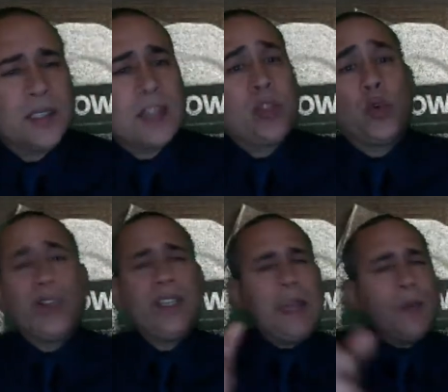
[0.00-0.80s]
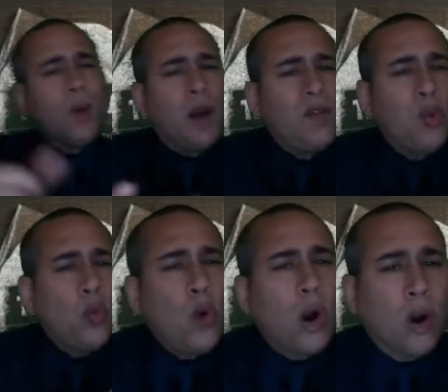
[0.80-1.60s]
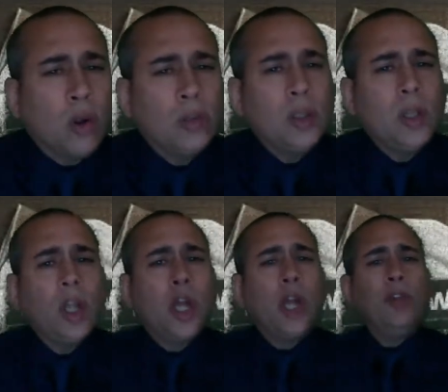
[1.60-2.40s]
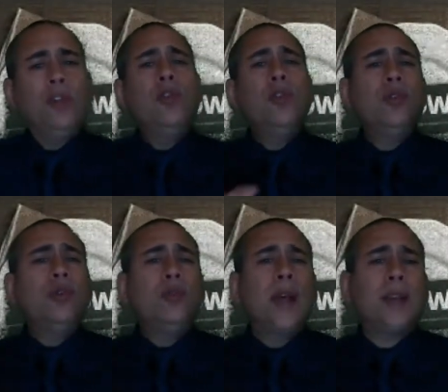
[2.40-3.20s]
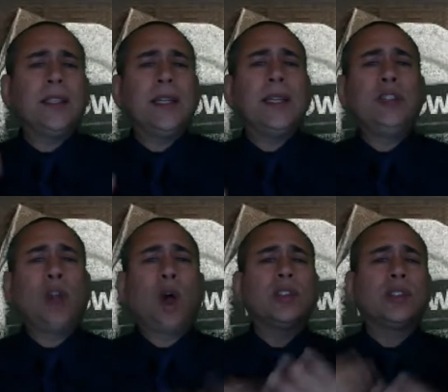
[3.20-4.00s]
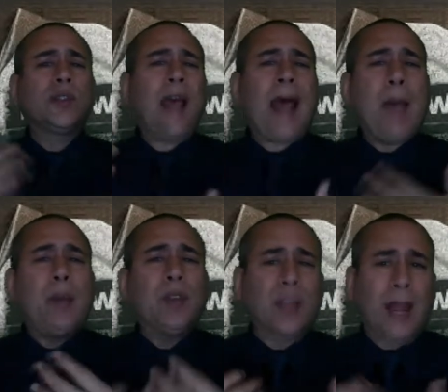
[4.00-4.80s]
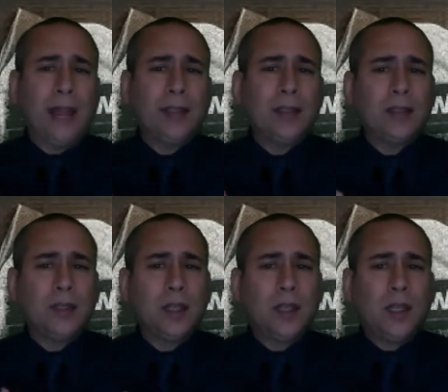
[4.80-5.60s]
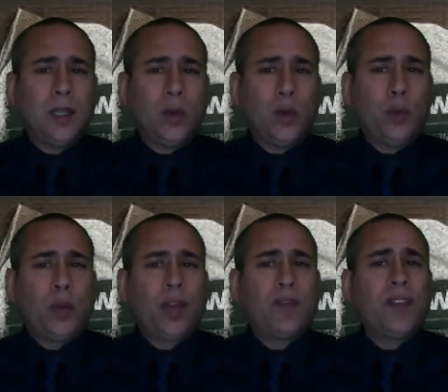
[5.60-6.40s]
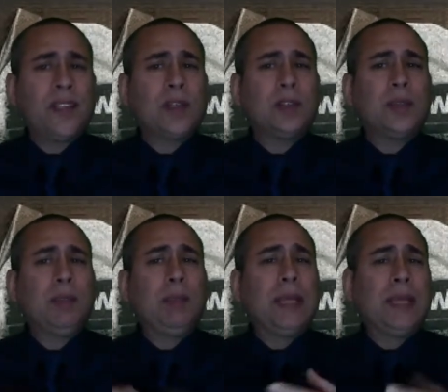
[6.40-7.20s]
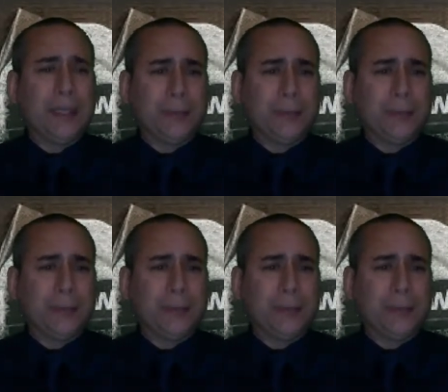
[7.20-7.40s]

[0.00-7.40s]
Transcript: It says, The Redeemer of the world knew that the indulgence of appetite would bring physical debility,